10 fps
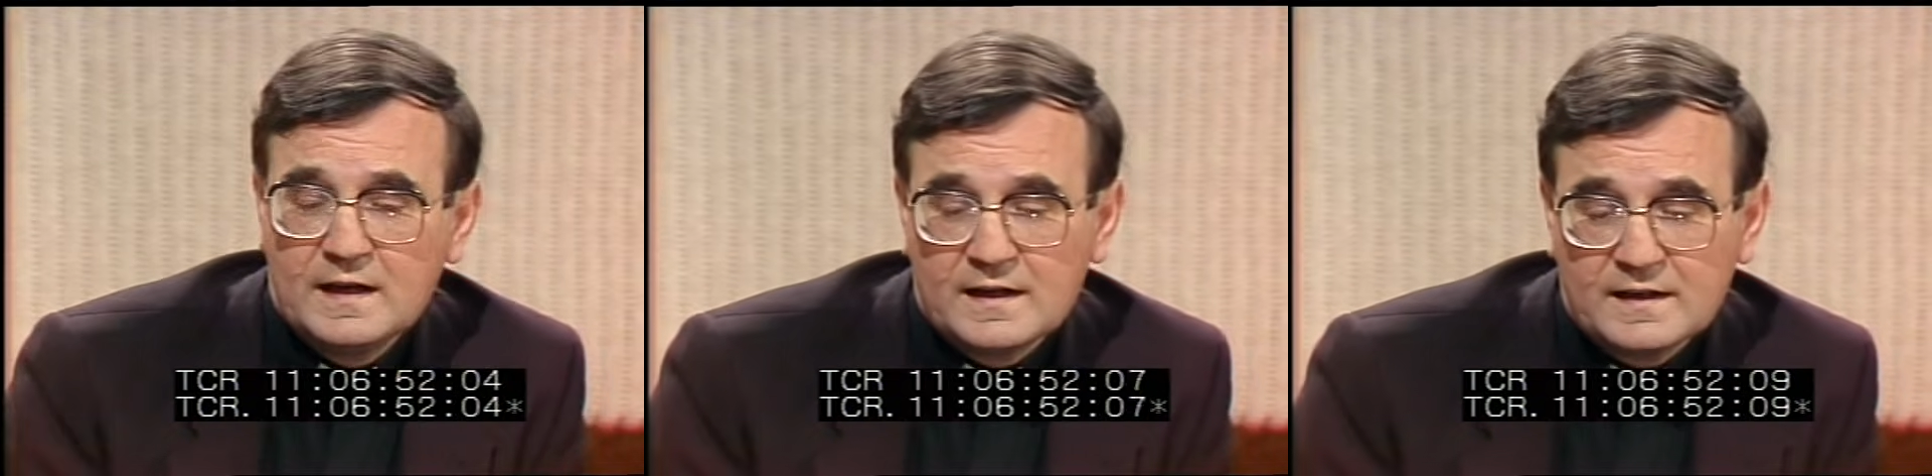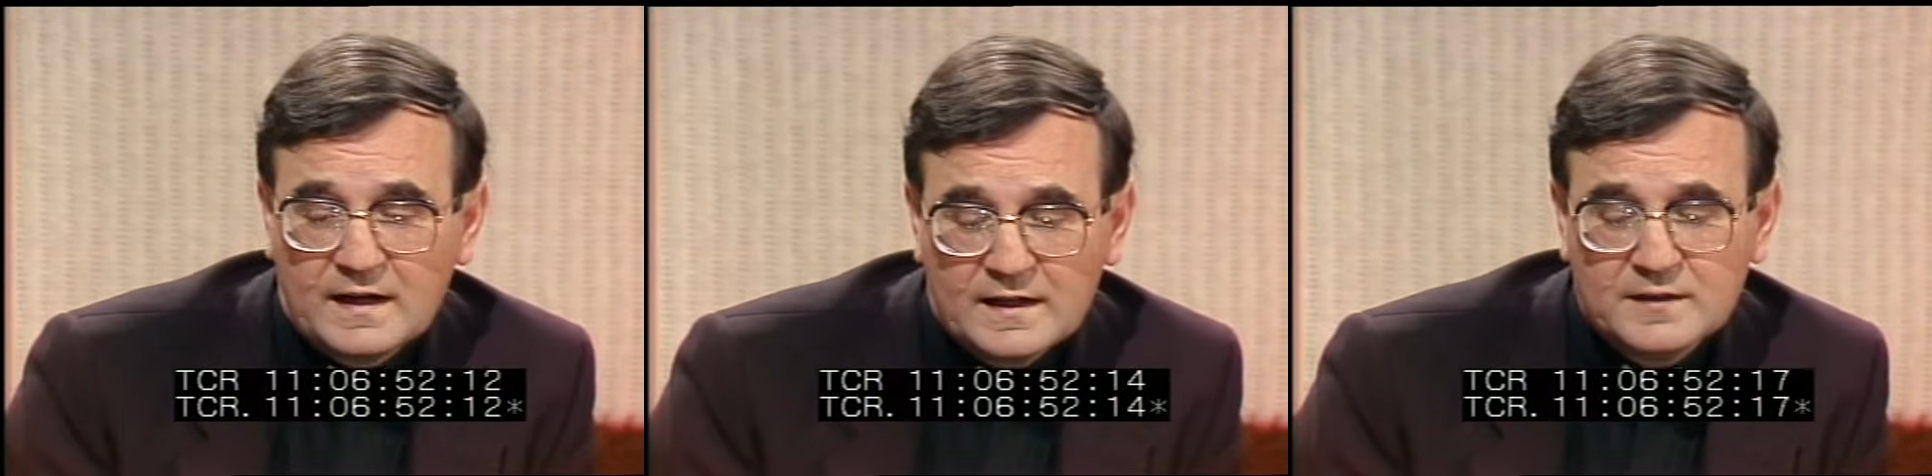
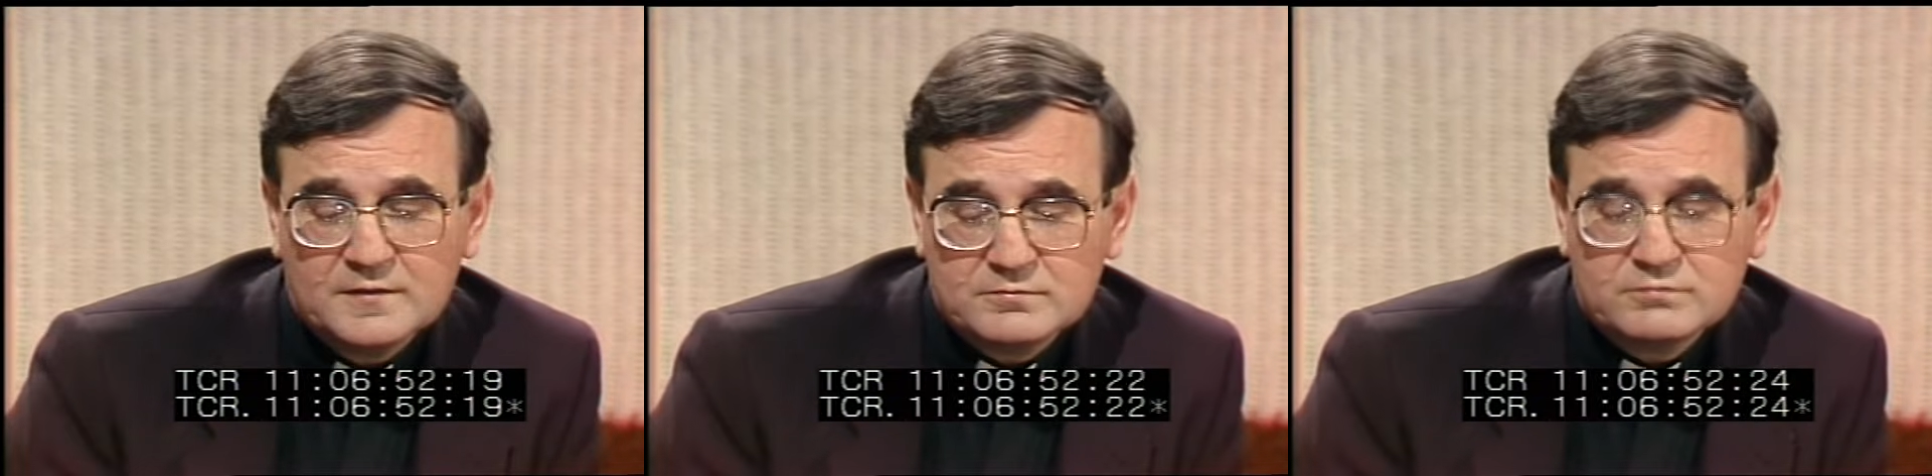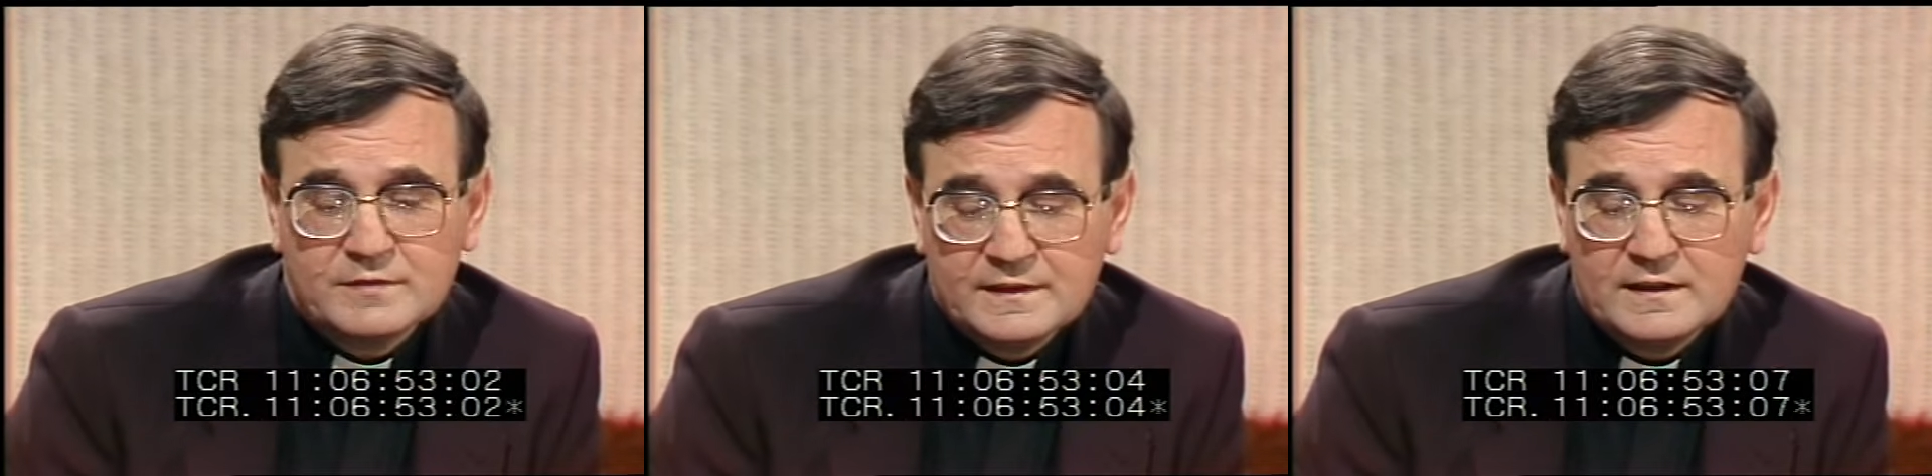And I
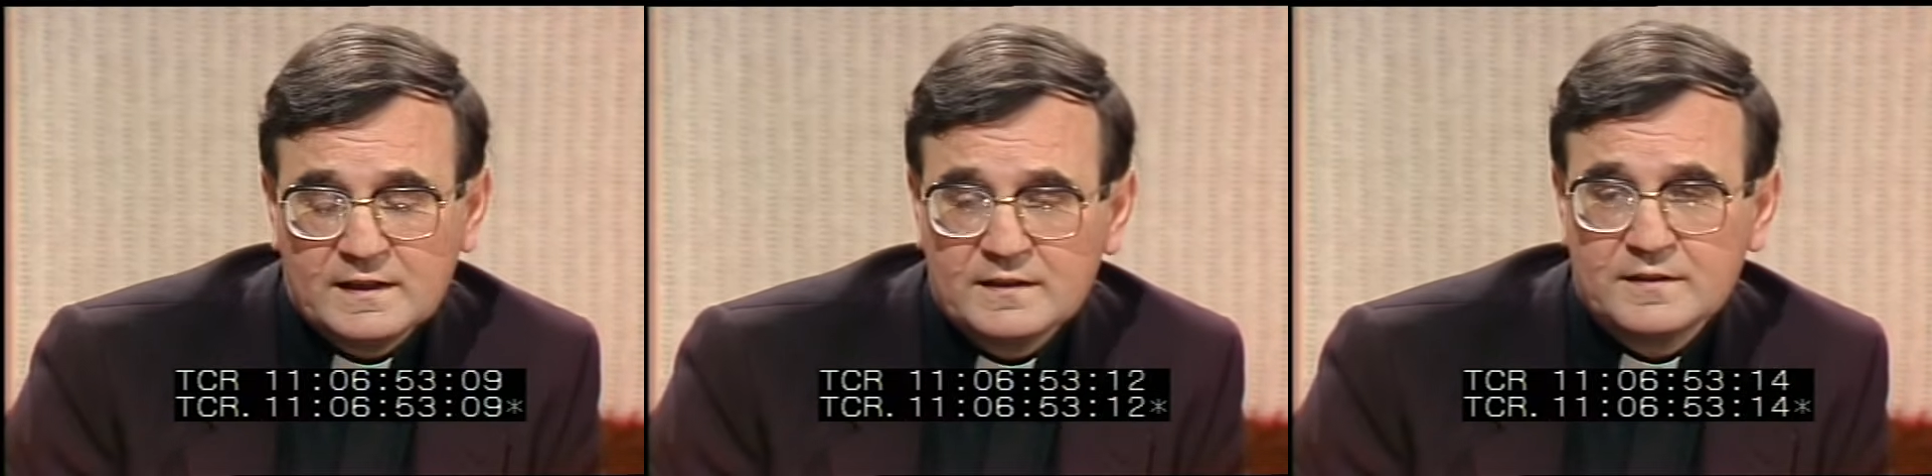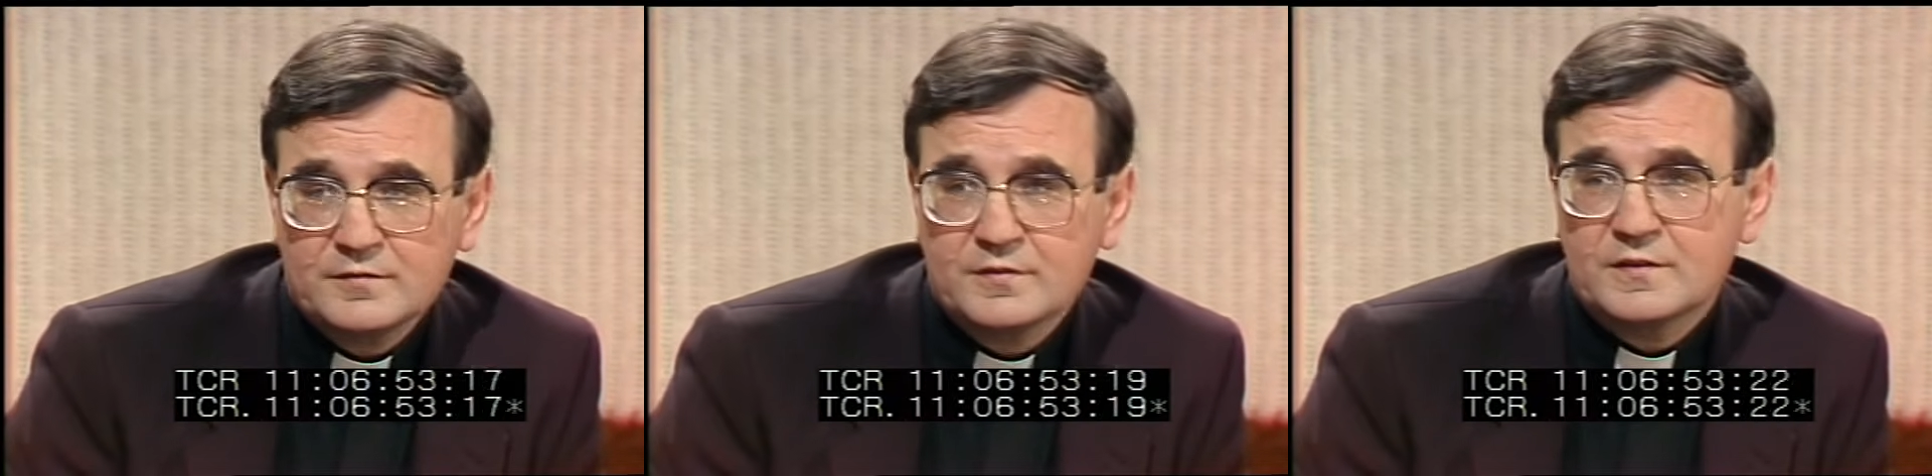really
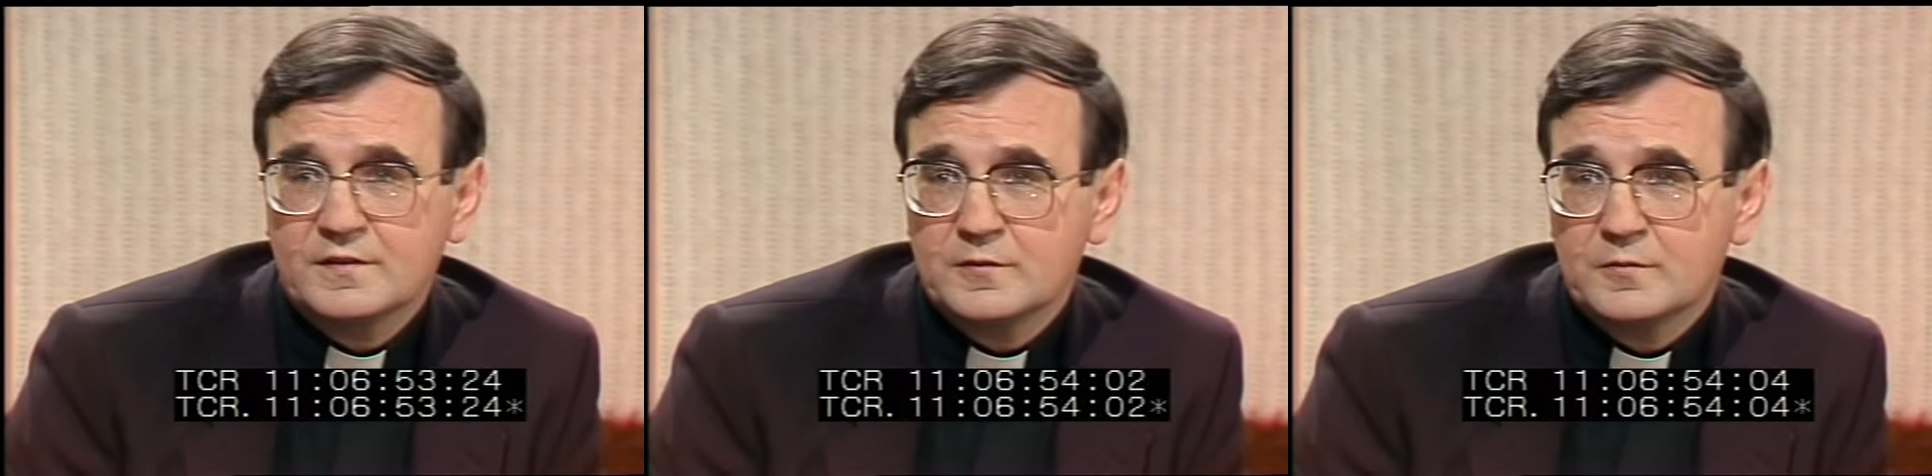had difficulty